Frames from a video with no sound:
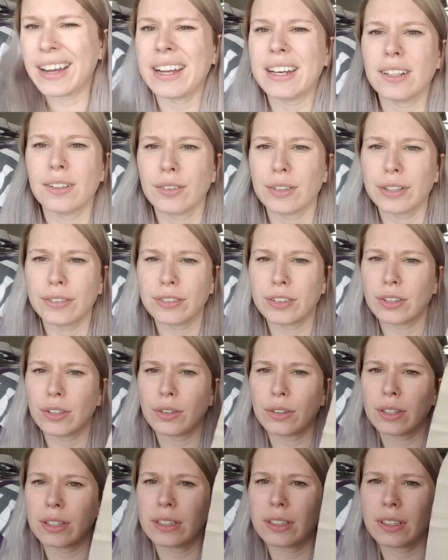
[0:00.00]
I don't even know
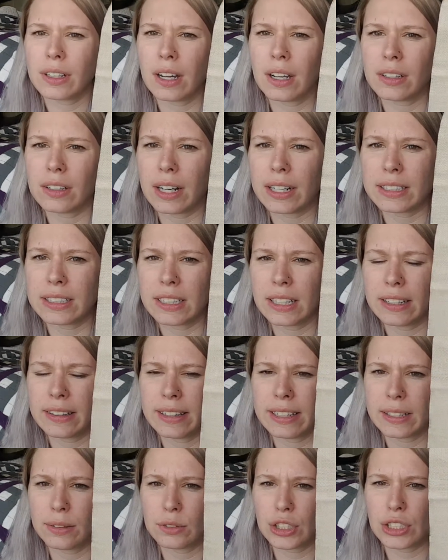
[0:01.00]
the color. I
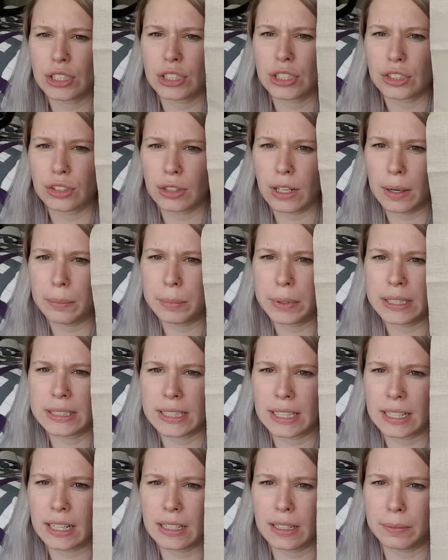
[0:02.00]
think it was just a scrap piece
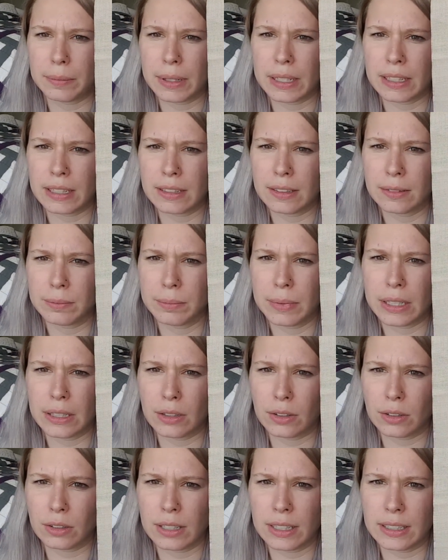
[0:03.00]
I got at my
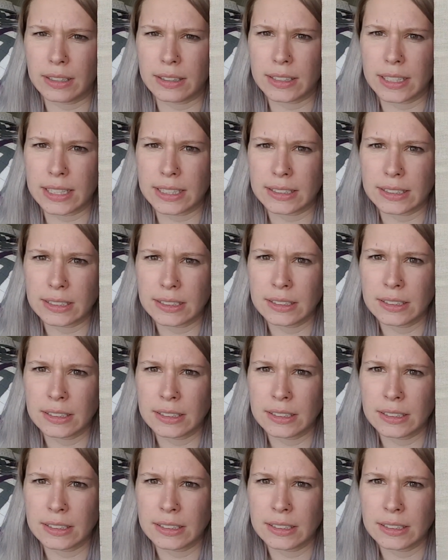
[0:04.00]
local LNS.